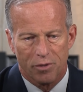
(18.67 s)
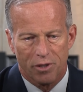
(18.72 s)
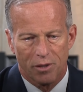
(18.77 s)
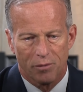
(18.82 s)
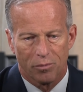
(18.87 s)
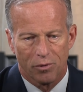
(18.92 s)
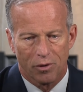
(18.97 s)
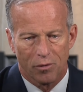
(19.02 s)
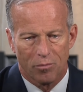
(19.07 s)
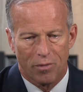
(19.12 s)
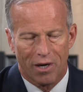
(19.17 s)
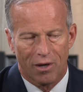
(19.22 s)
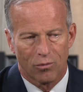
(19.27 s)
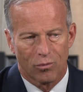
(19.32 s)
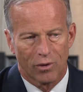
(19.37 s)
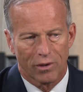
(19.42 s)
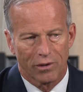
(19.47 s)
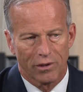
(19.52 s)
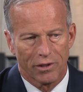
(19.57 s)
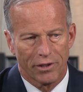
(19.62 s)
people
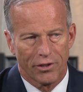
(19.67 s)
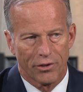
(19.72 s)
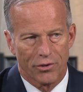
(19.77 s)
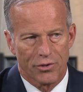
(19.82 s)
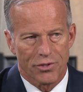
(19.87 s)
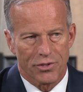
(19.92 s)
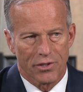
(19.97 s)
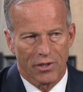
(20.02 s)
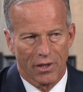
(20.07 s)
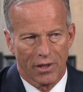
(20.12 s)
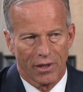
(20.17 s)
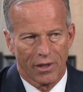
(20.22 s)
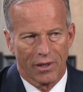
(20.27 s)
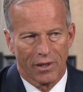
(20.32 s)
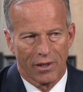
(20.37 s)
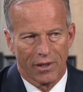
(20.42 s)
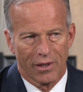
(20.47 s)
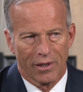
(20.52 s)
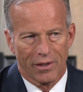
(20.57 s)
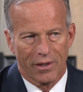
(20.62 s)
about what leaders
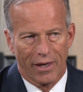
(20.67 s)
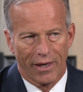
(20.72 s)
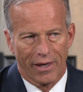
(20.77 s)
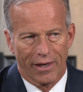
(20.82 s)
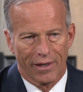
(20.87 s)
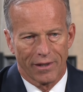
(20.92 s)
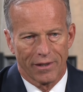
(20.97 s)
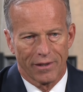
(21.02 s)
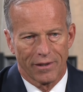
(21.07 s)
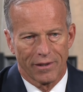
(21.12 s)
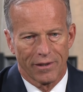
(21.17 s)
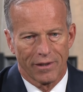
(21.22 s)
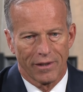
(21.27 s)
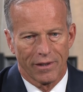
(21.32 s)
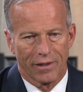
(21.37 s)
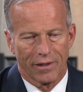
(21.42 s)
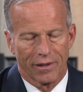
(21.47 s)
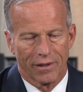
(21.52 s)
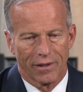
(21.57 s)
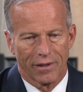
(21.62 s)
can
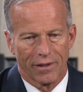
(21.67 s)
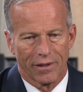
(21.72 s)
uh,